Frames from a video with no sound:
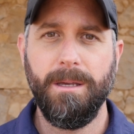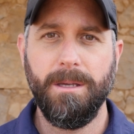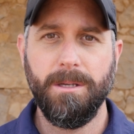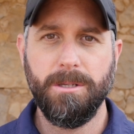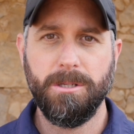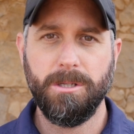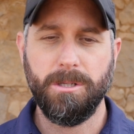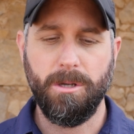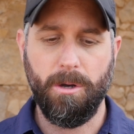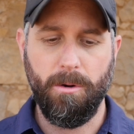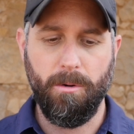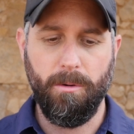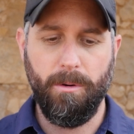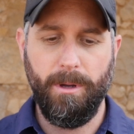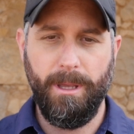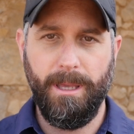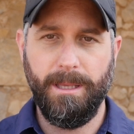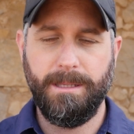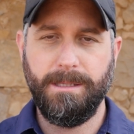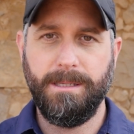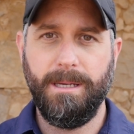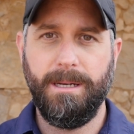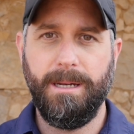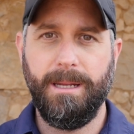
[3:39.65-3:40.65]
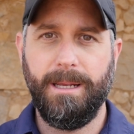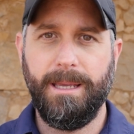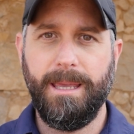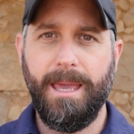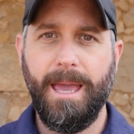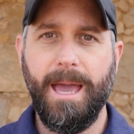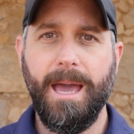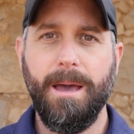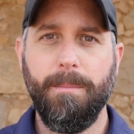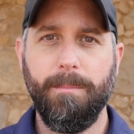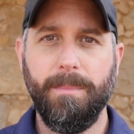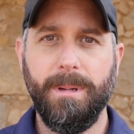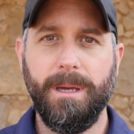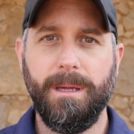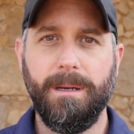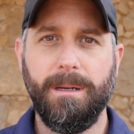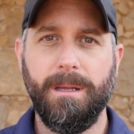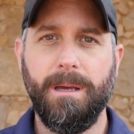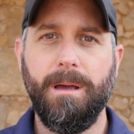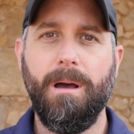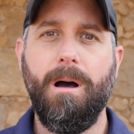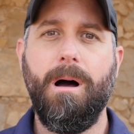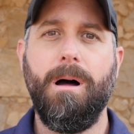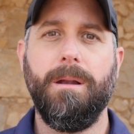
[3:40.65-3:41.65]
So it's an encampment
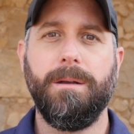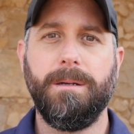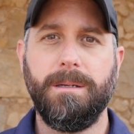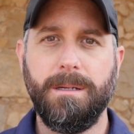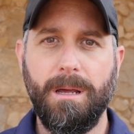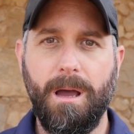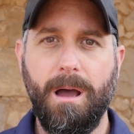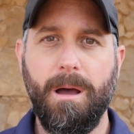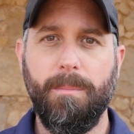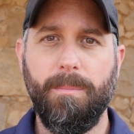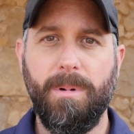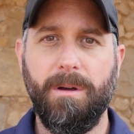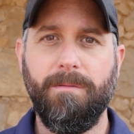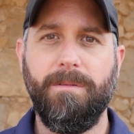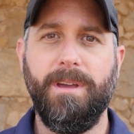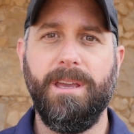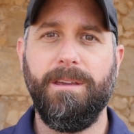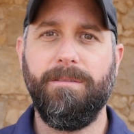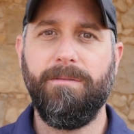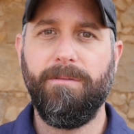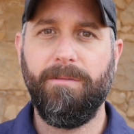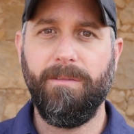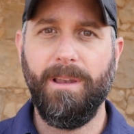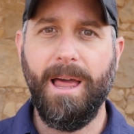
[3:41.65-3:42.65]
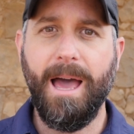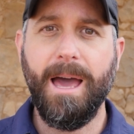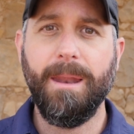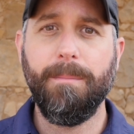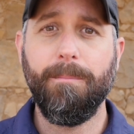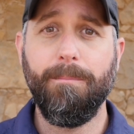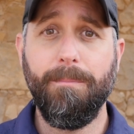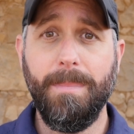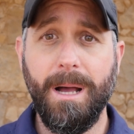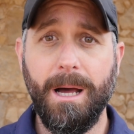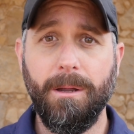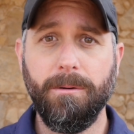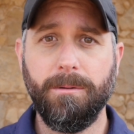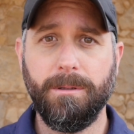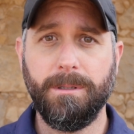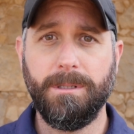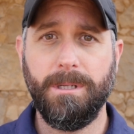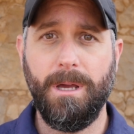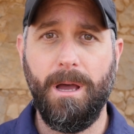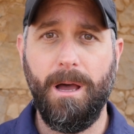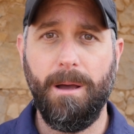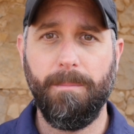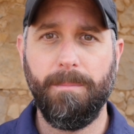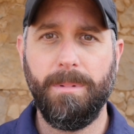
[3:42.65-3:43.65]
on top of a flat
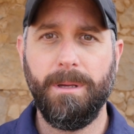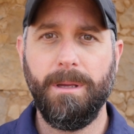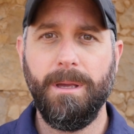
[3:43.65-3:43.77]
mountaintop